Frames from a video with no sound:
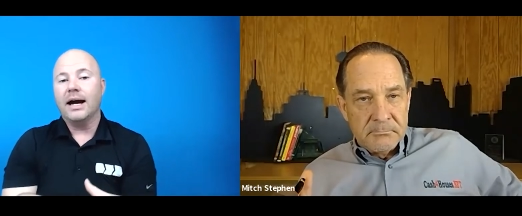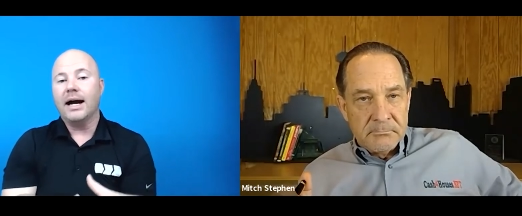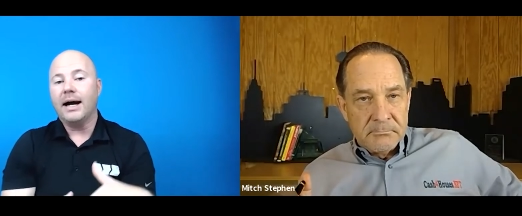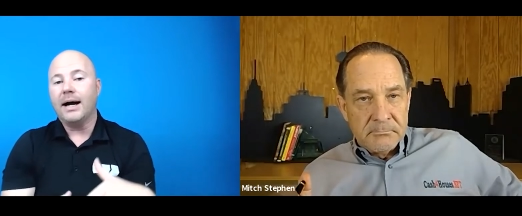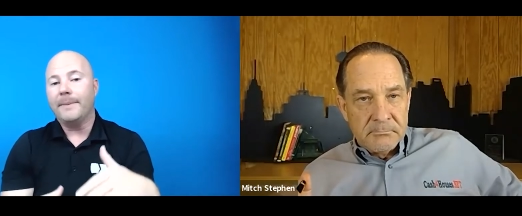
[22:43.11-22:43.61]

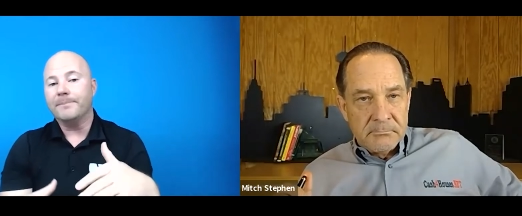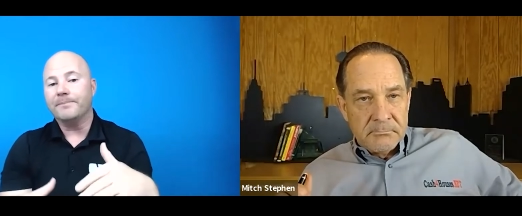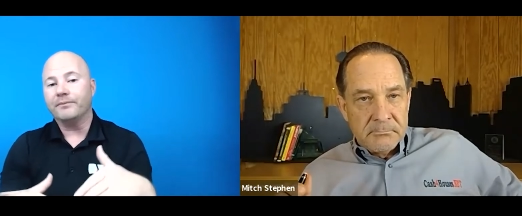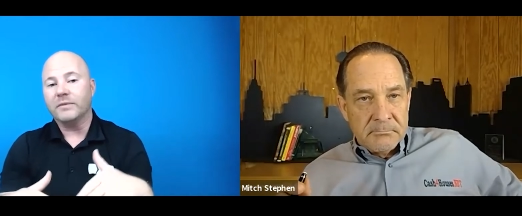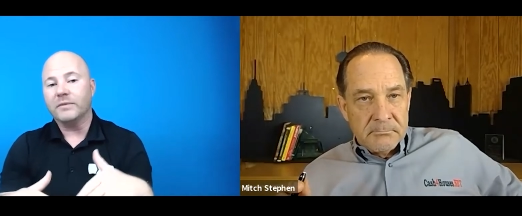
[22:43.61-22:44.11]

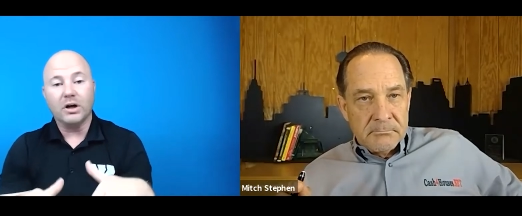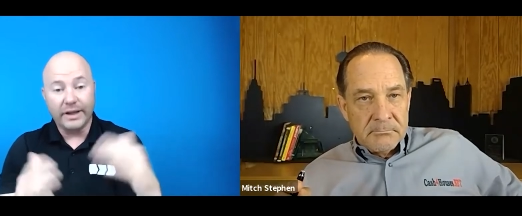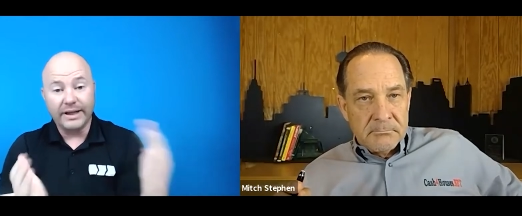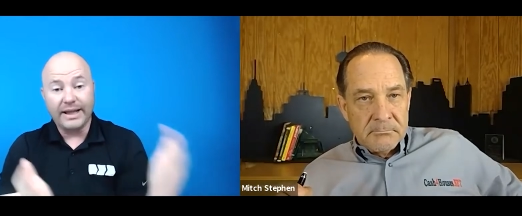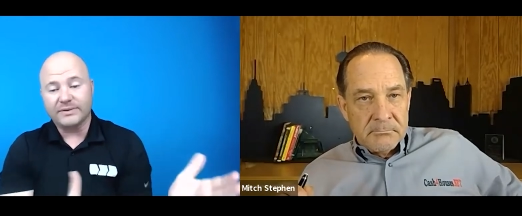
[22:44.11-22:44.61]
Speaker 1: Um, you know,
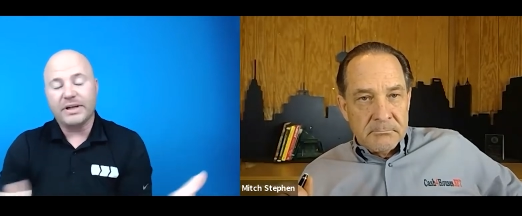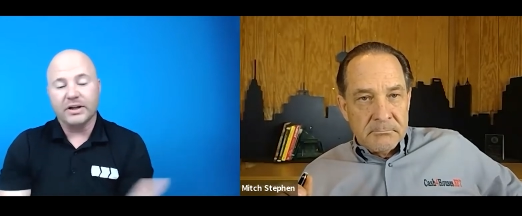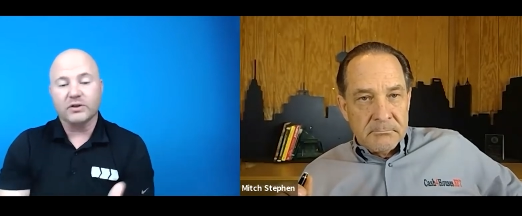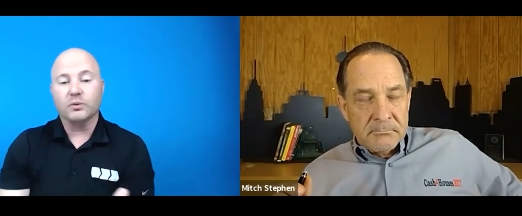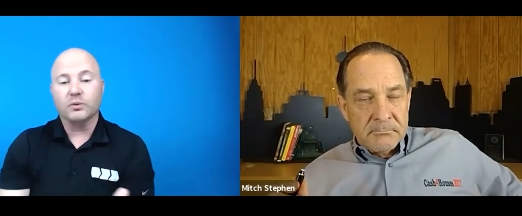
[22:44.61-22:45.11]
and that's
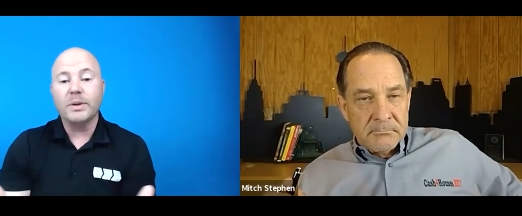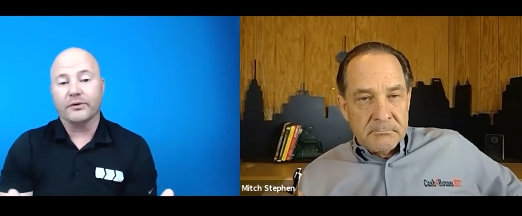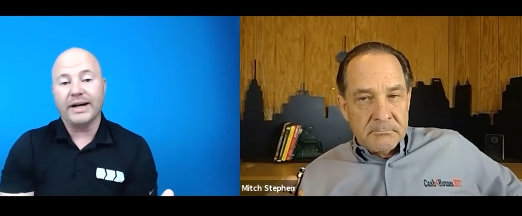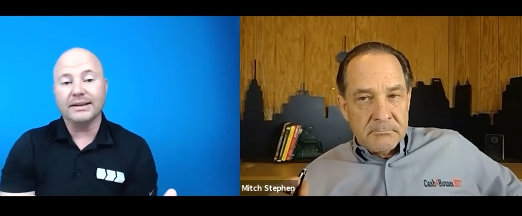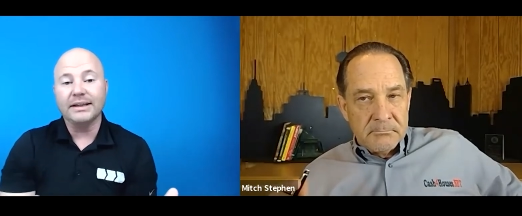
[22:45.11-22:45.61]
because we
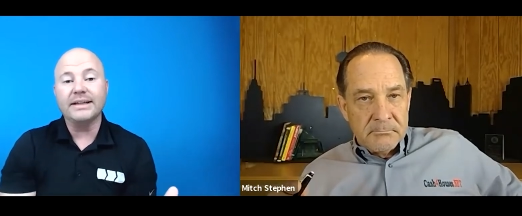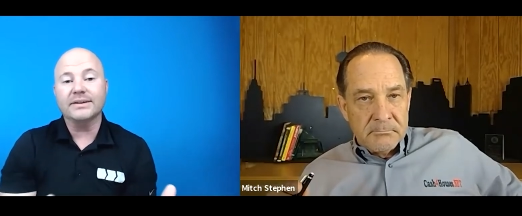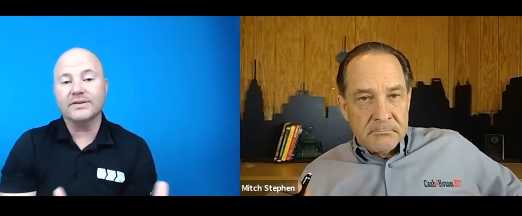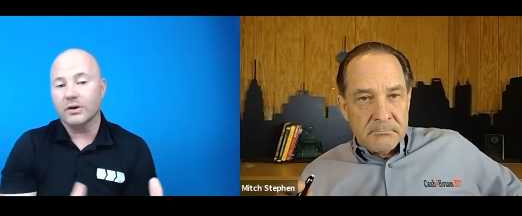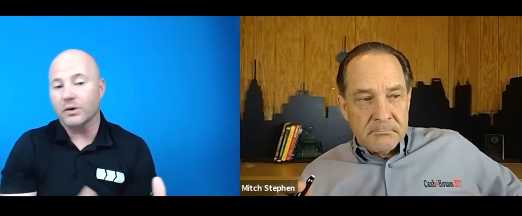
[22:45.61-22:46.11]
provide
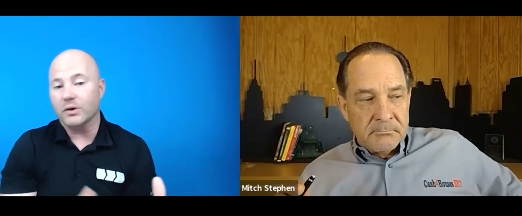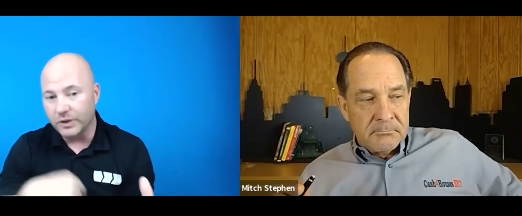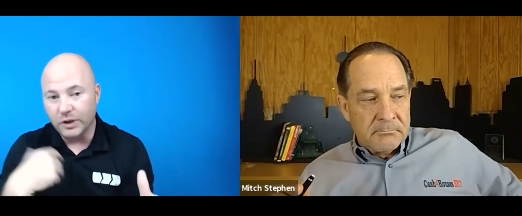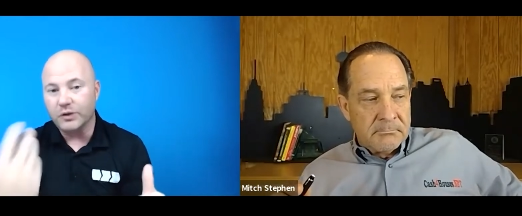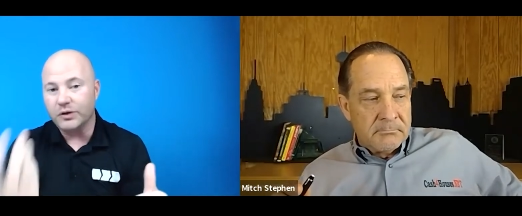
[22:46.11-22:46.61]
leads. So,
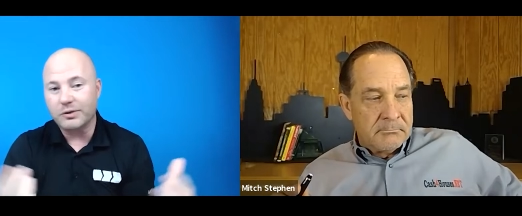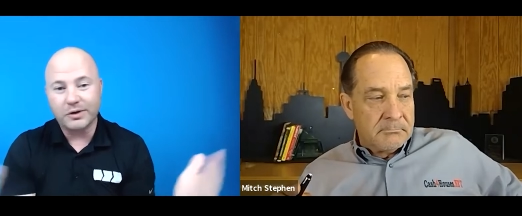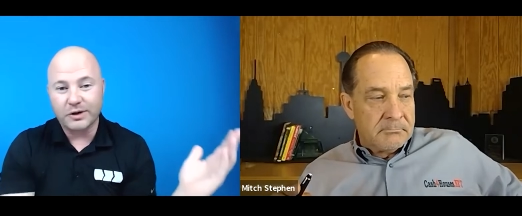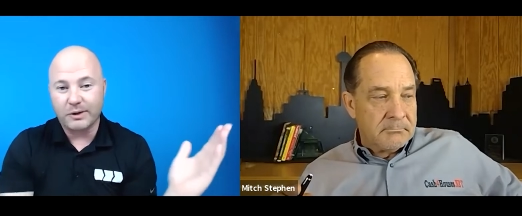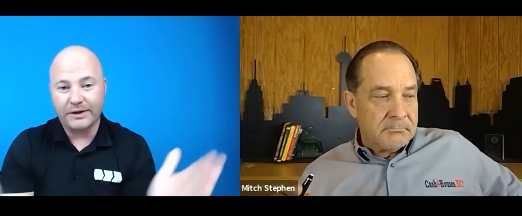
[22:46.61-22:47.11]
you know, you
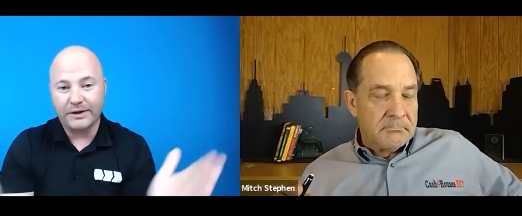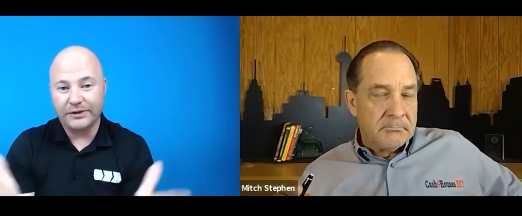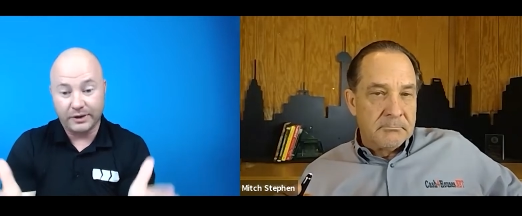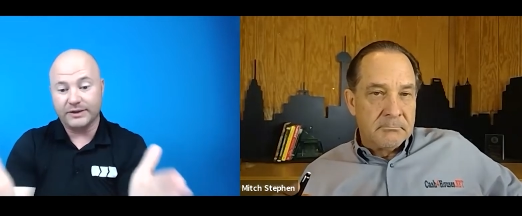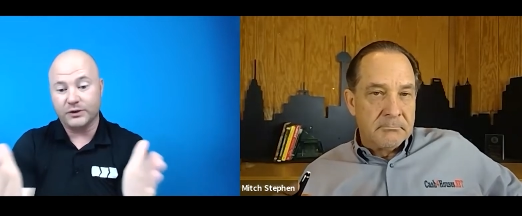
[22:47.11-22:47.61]
can go out
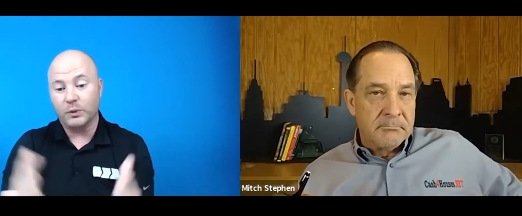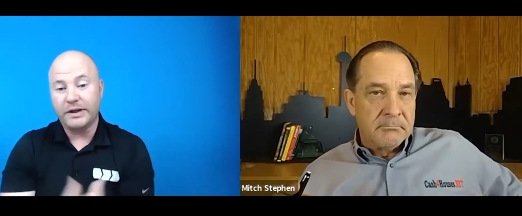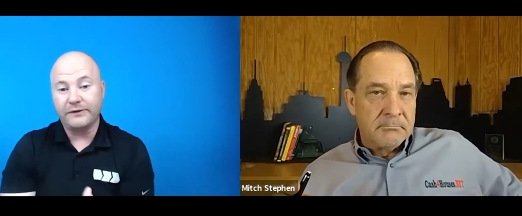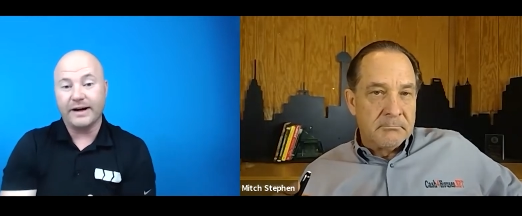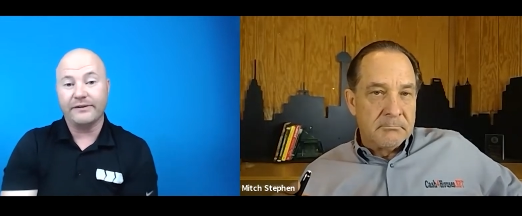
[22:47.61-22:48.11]
there and get
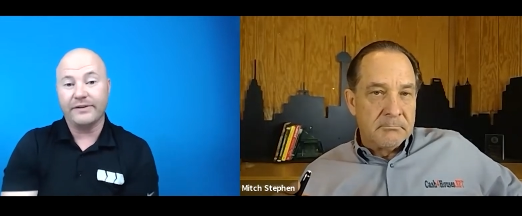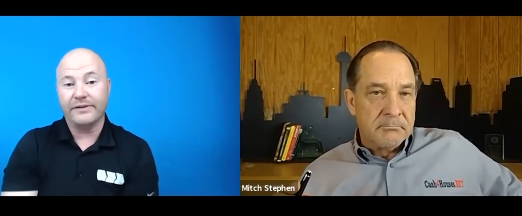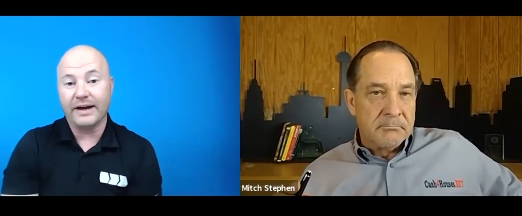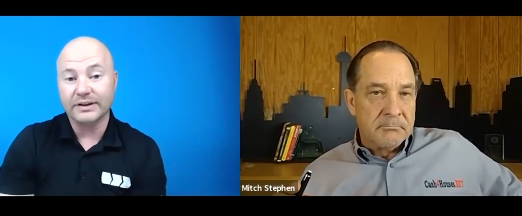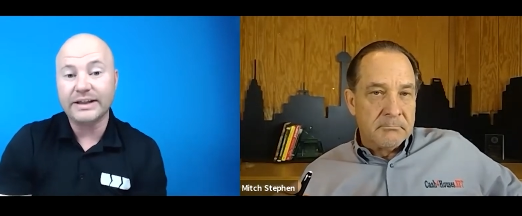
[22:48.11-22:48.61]

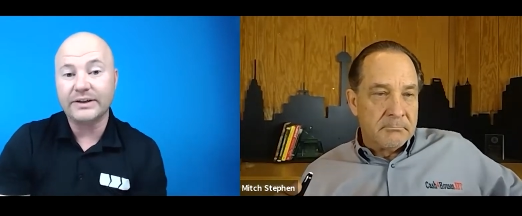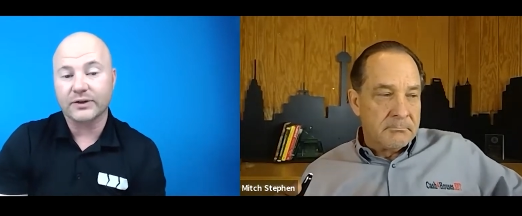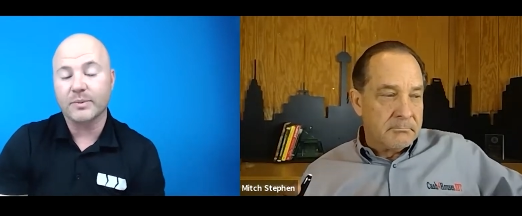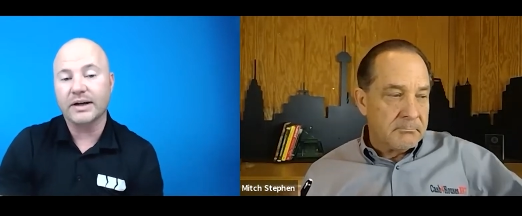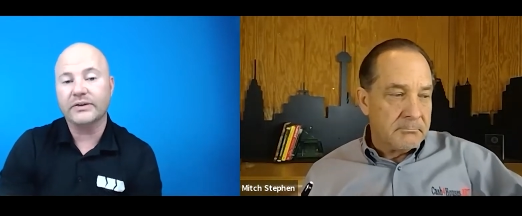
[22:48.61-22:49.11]
25,000 leads
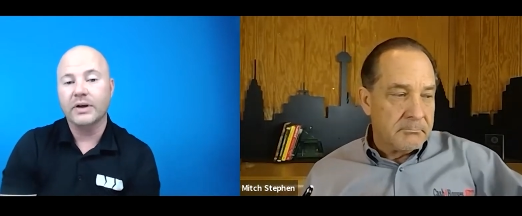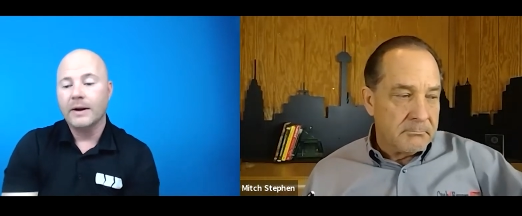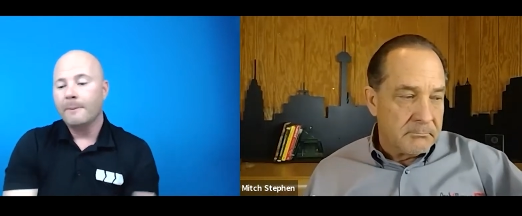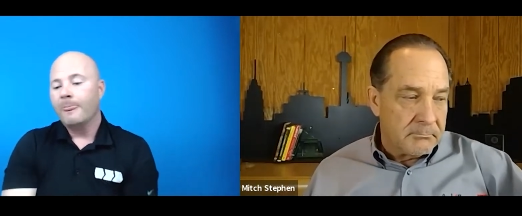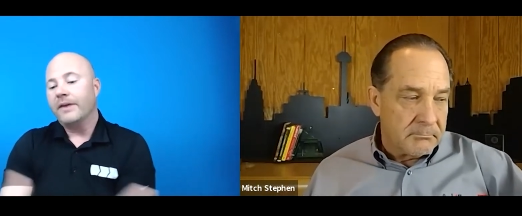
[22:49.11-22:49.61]
from
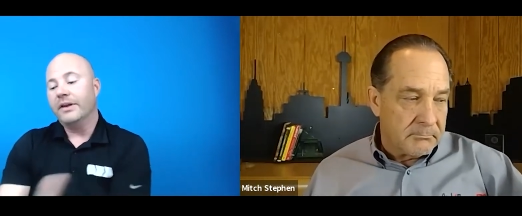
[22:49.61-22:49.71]
us.